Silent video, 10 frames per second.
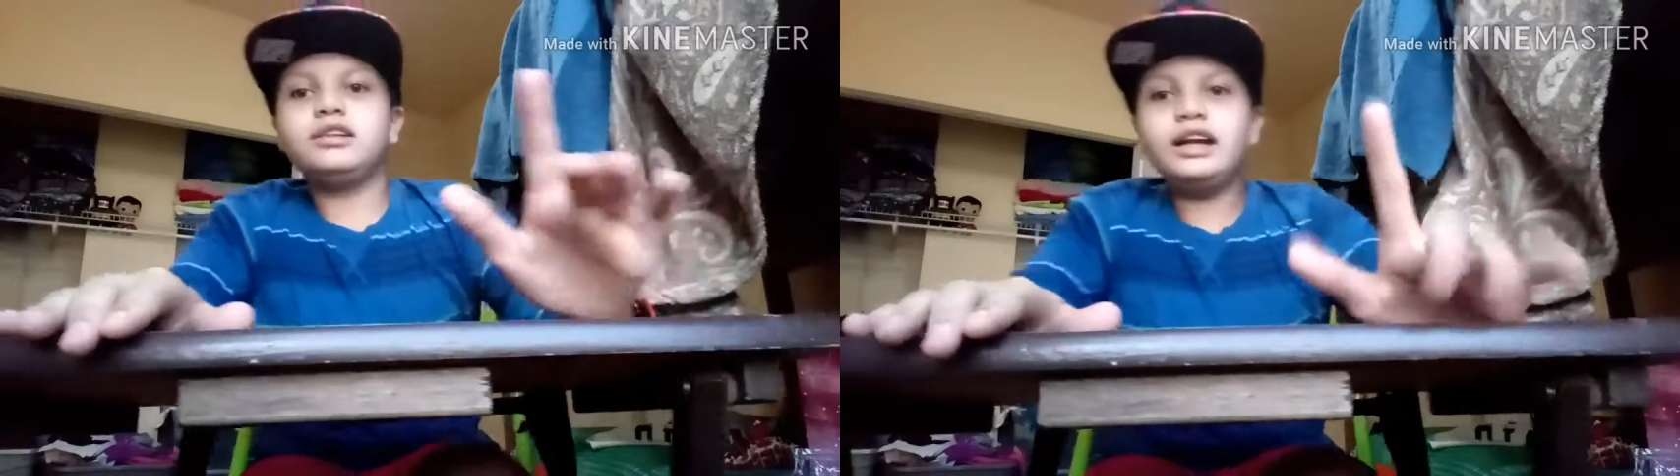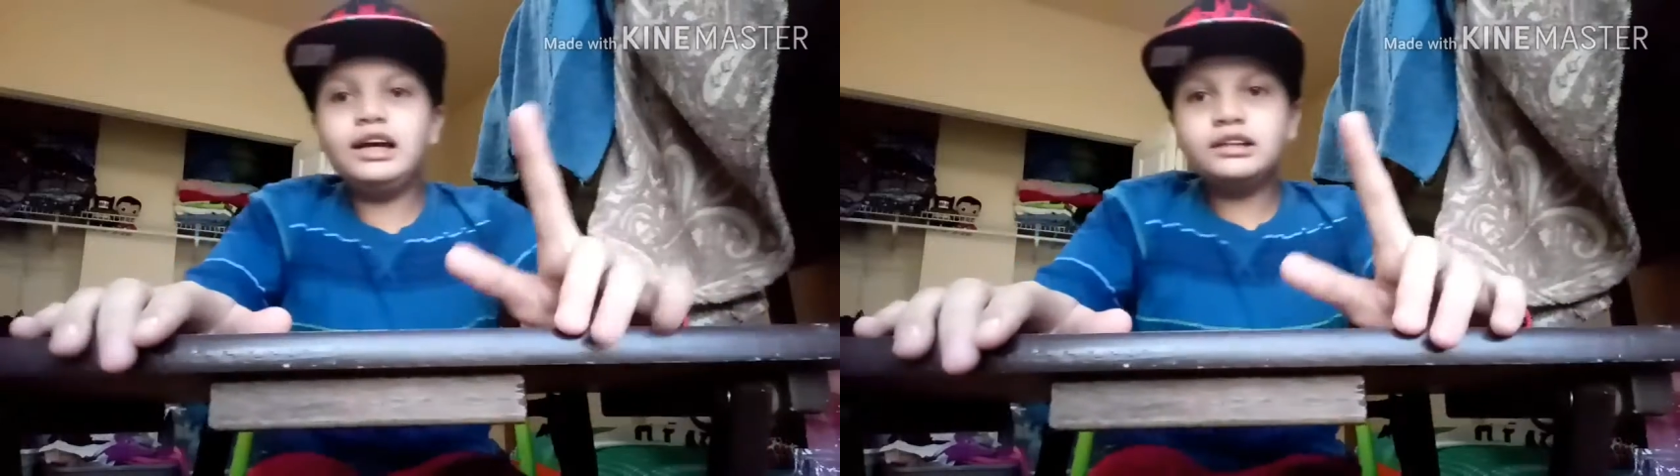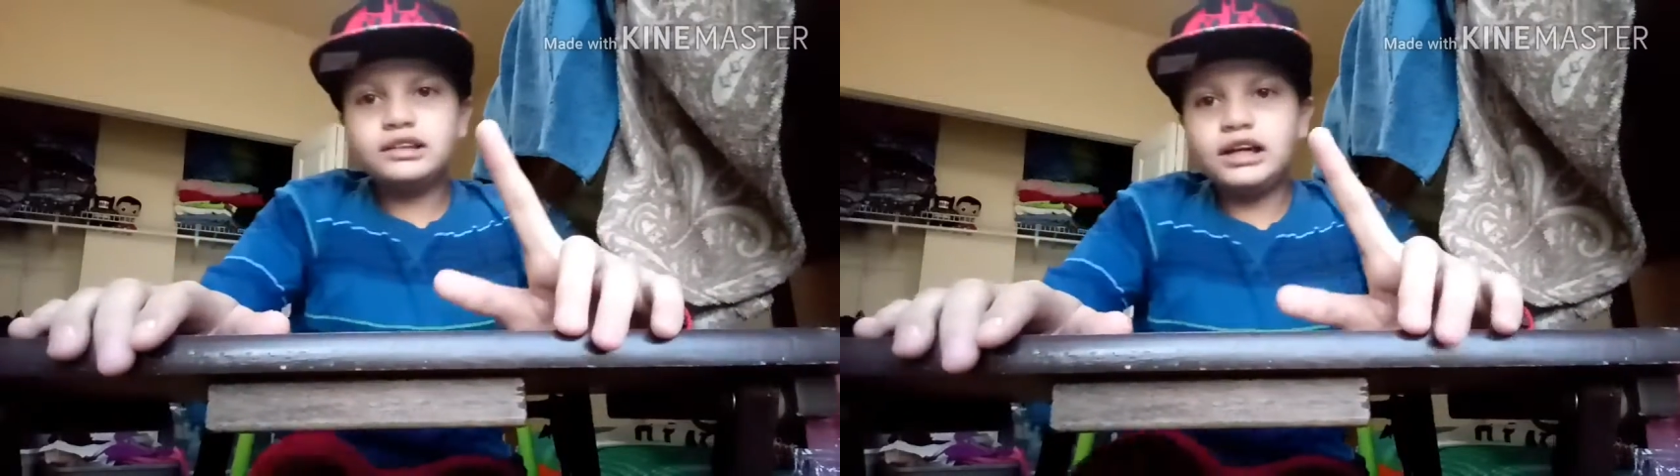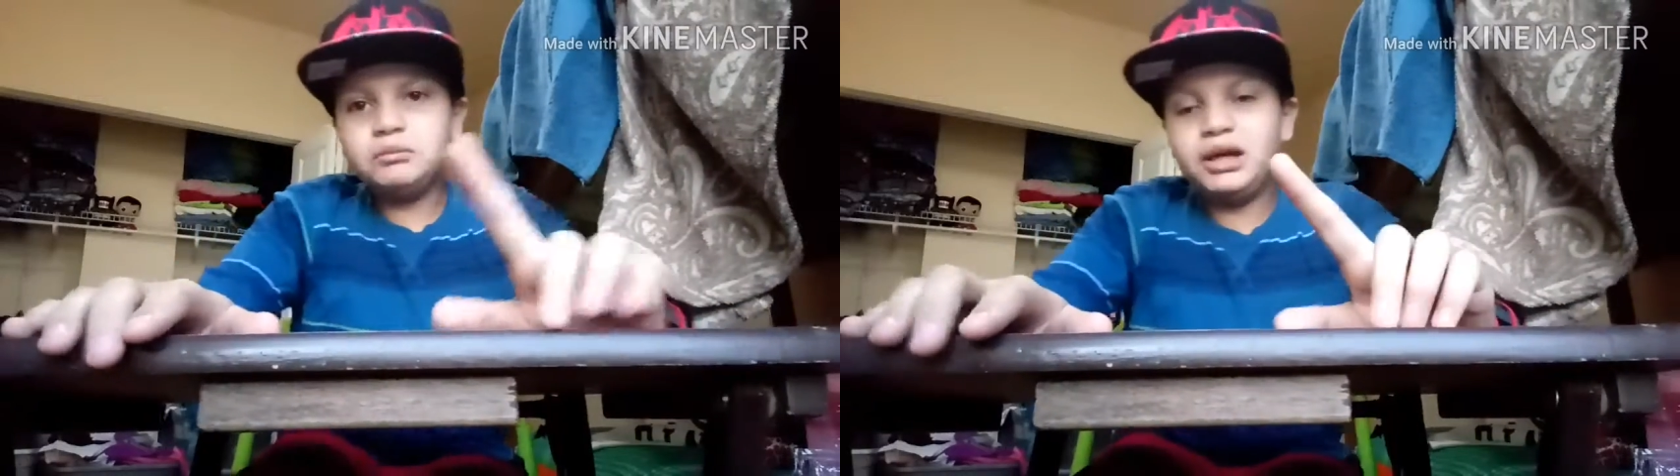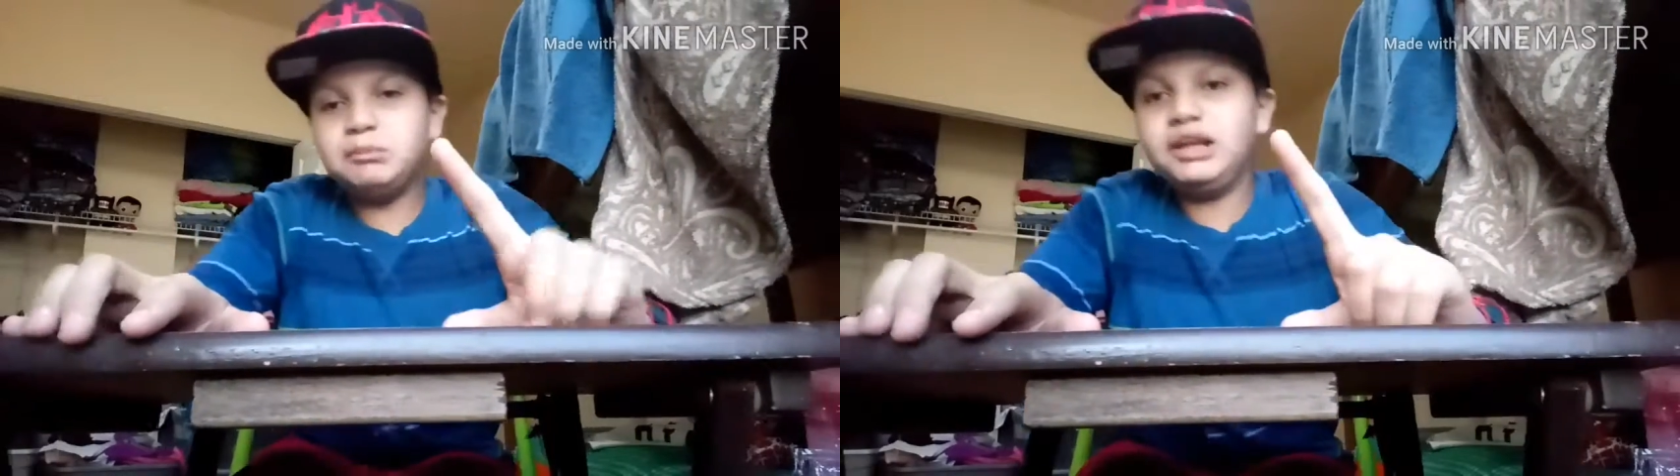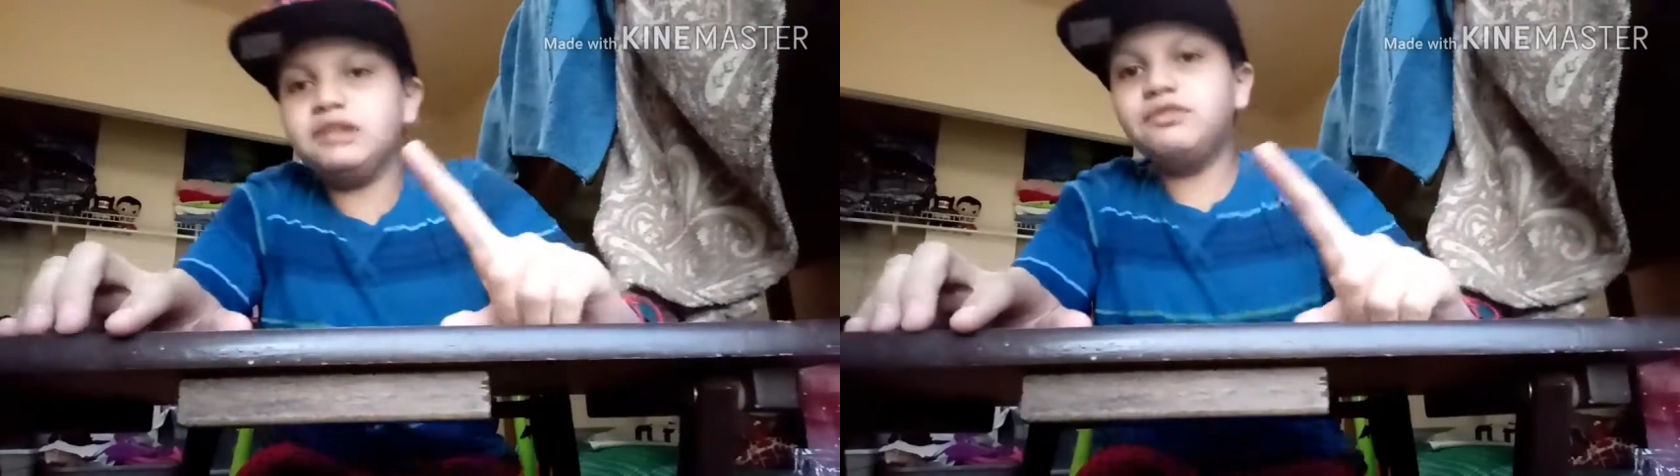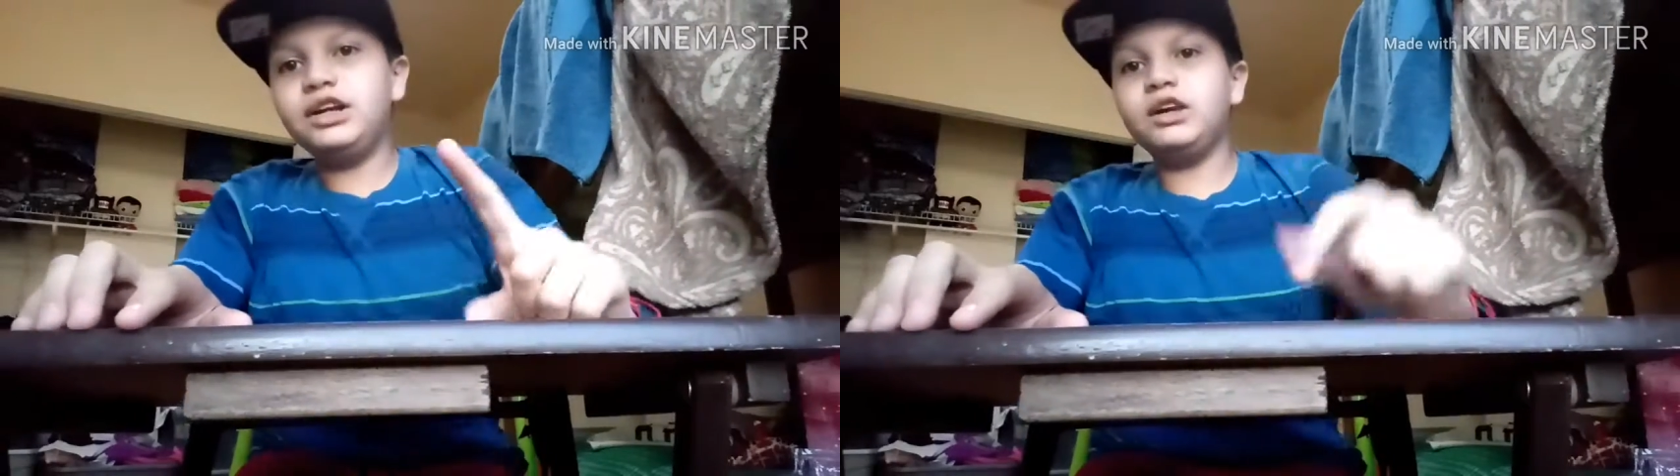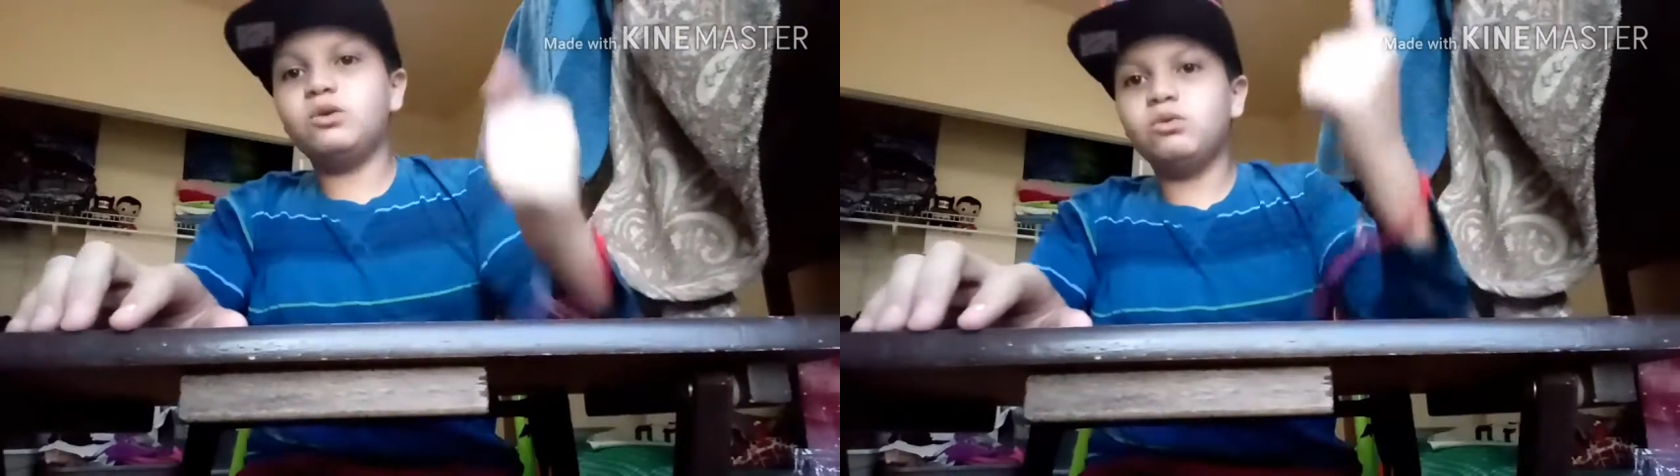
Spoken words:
The last time I made a video